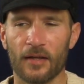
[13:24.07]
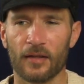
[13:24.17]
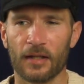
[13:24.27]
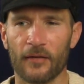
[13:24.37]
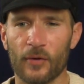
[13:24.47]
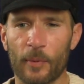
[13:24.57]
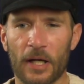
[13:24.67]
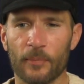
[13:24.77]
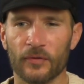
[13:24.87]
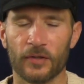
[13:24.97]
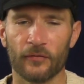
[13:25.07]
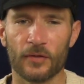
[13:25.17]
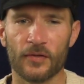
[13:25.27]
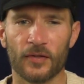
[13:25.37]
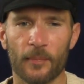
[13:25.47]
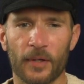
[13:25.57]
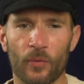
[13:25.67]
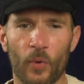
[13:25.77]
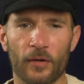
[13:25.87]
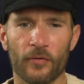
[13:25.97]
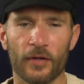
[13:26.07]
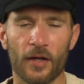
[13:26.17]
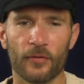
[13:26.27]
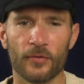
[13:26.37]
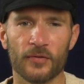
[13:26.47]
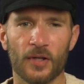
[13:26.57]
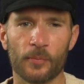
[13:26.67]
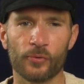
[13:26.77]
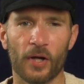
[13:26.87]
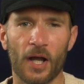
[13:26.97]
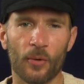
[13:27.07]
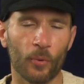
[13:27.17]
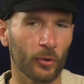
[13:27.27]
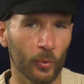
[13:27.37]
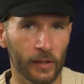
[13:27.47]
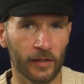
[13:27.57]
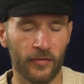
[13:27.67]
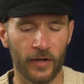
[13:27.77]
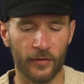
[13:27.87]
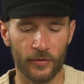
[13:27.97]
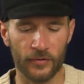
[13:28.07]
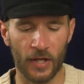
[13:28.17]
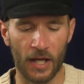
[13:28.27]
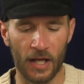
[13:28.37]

I think every pipe is different. Some get wetter than others, some dry out more quickly than others.